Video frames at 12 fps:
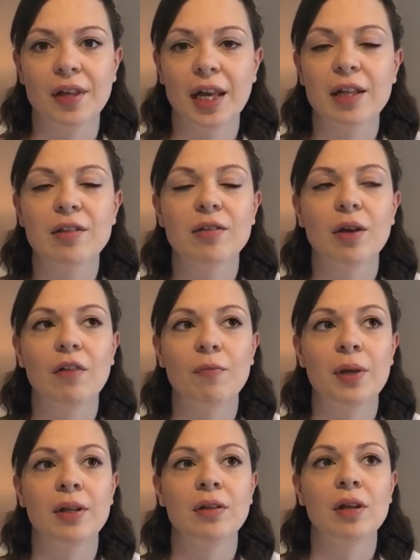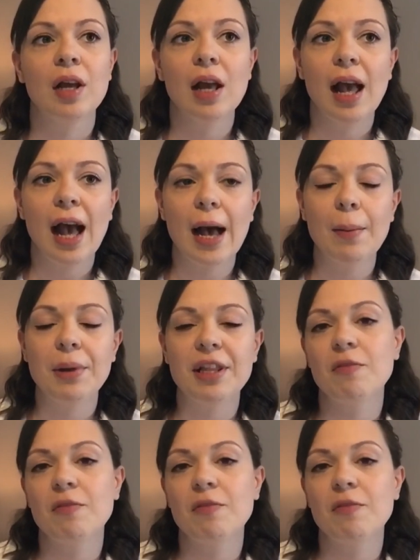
The kids have been happy.